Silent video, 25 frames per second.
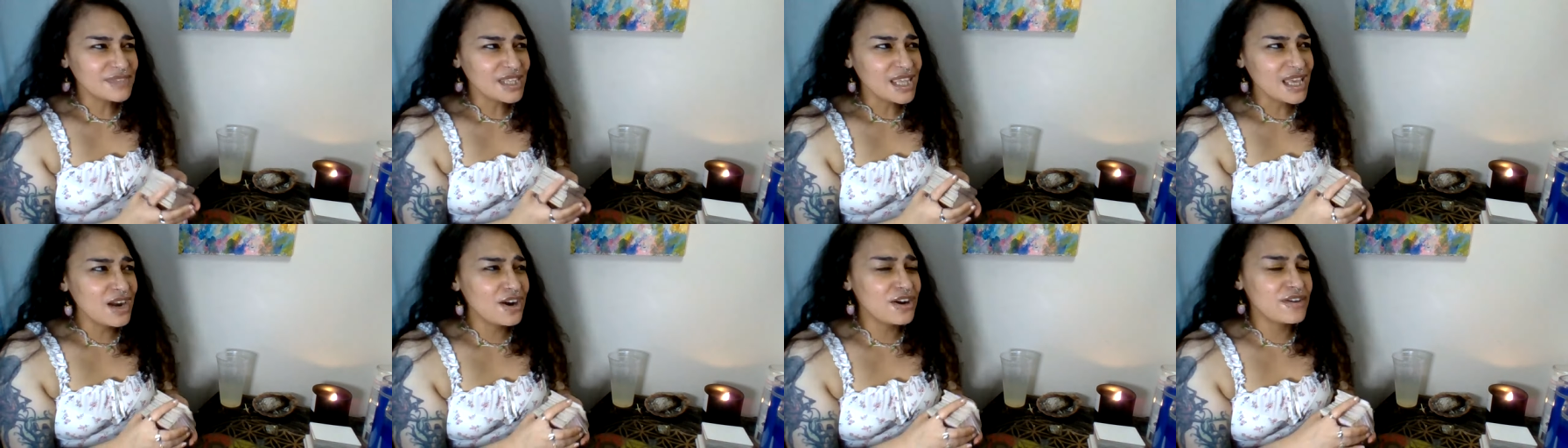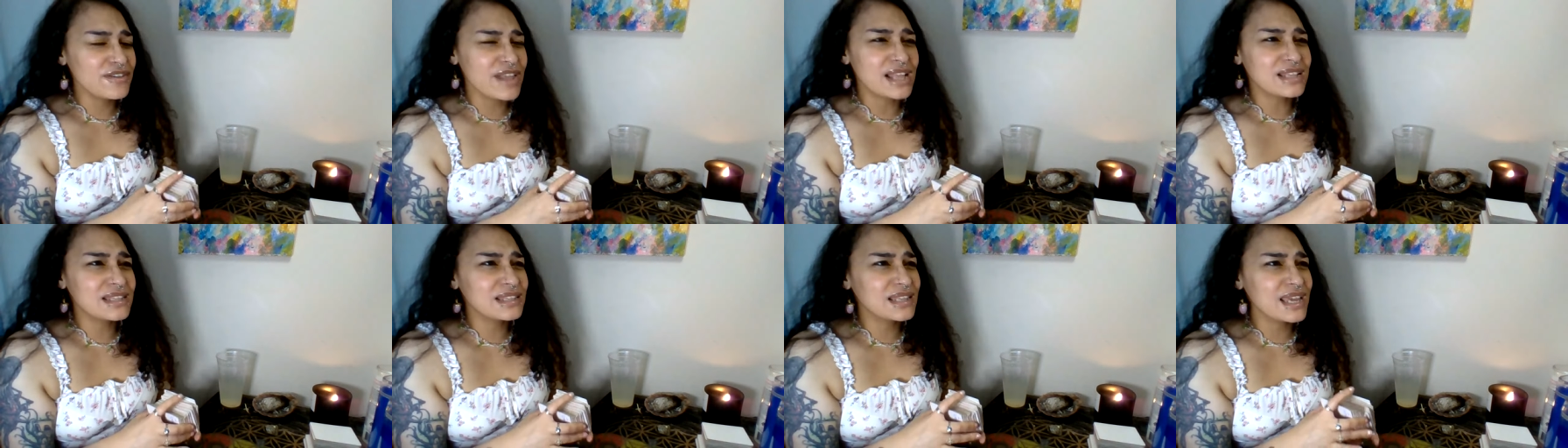or
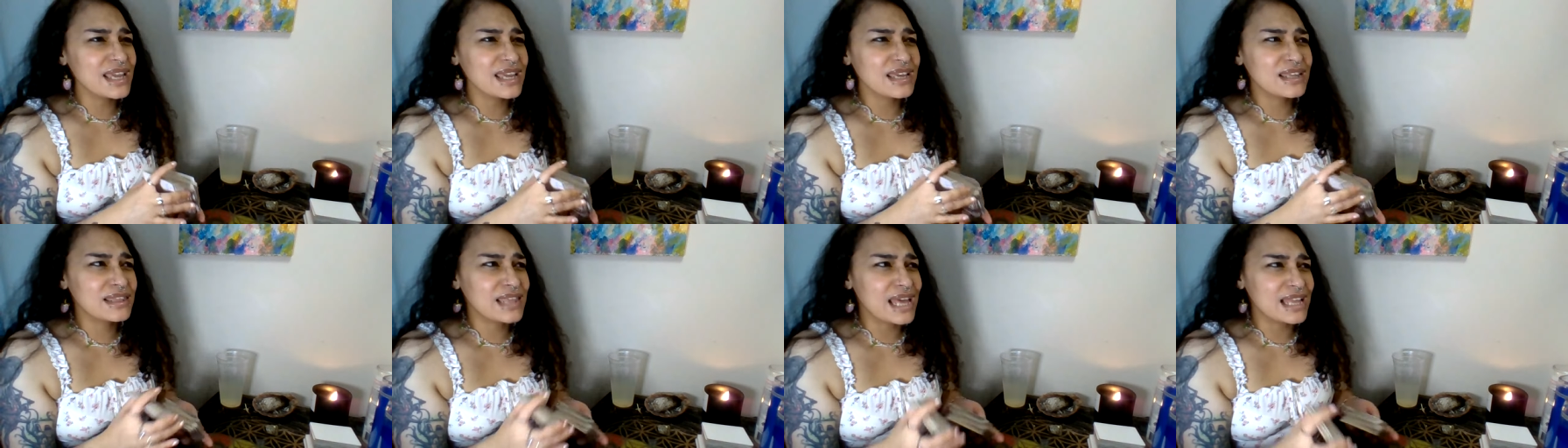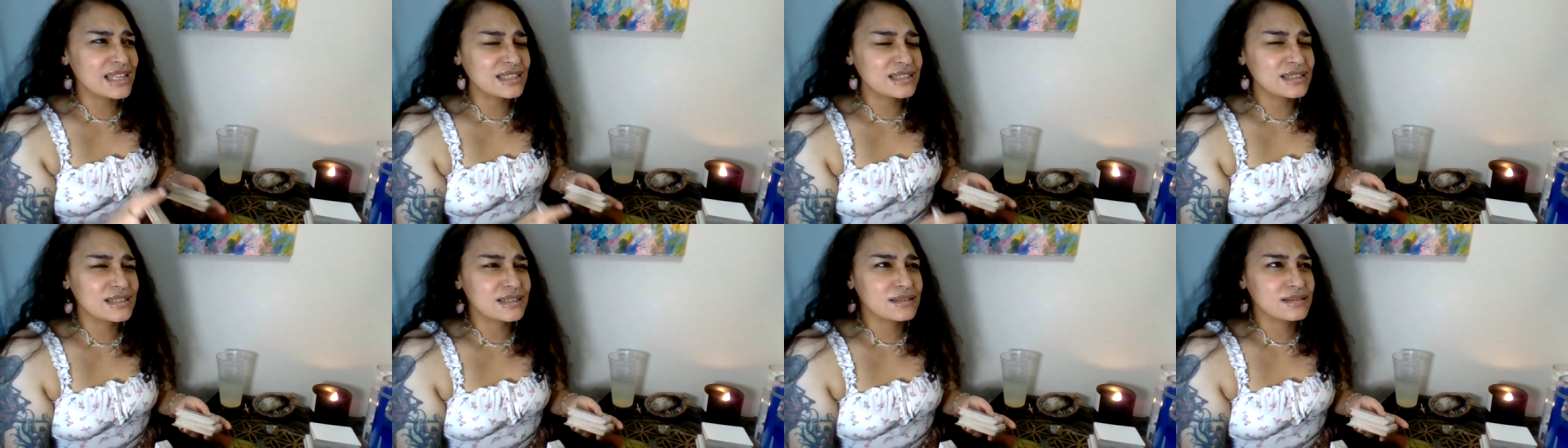that's like
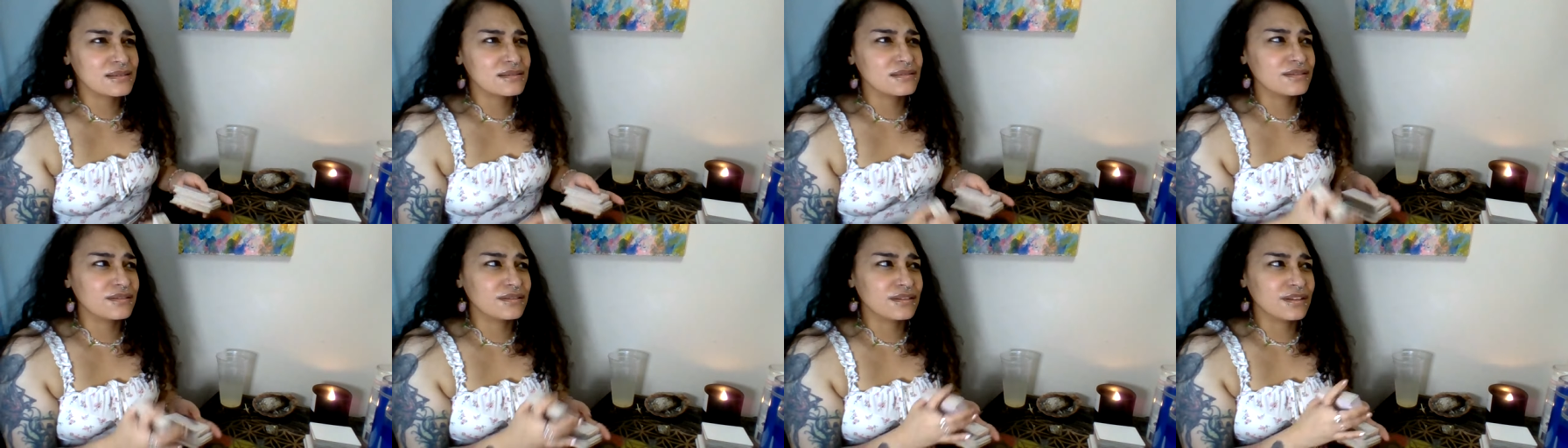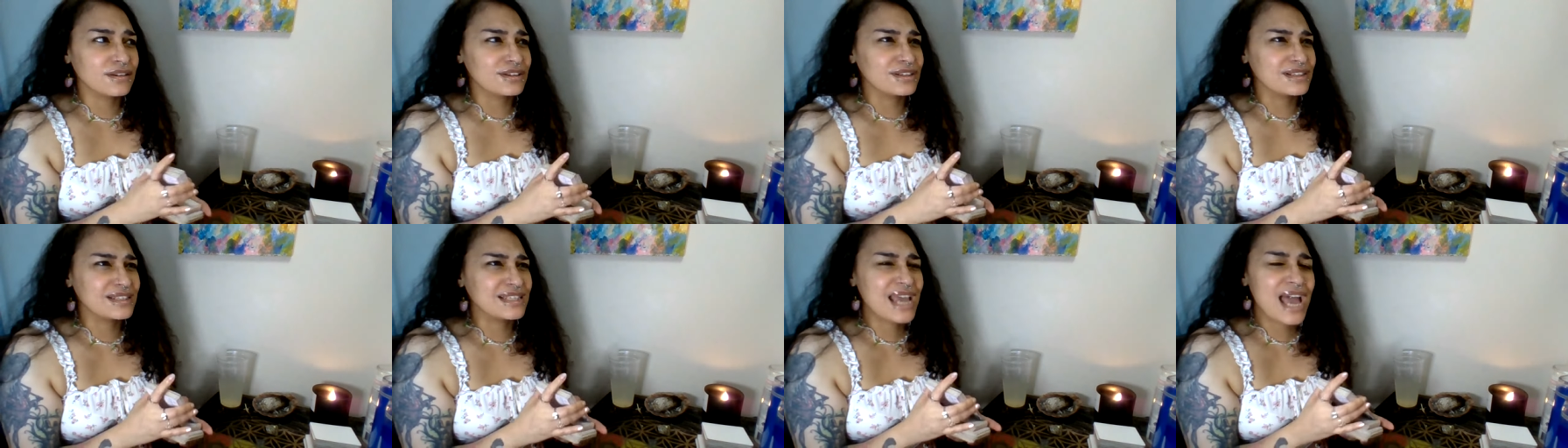that's
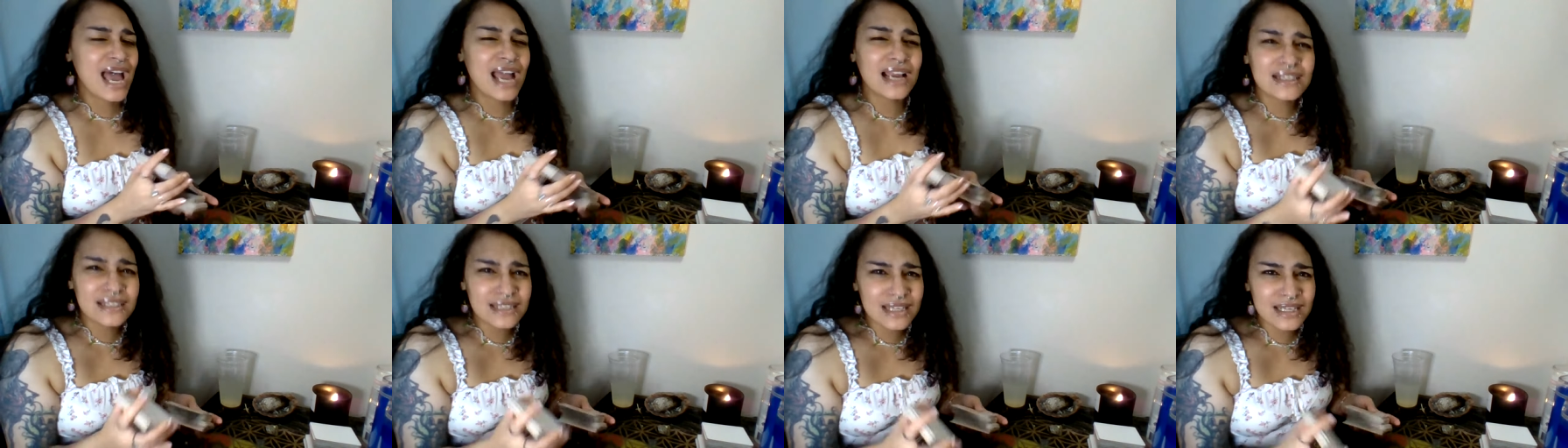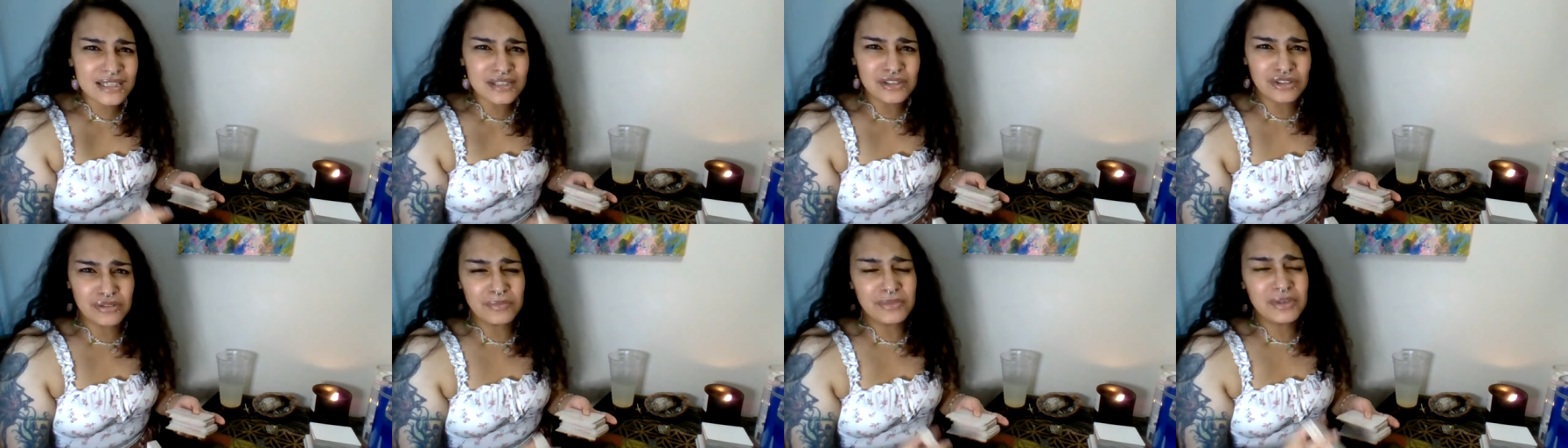their tactics or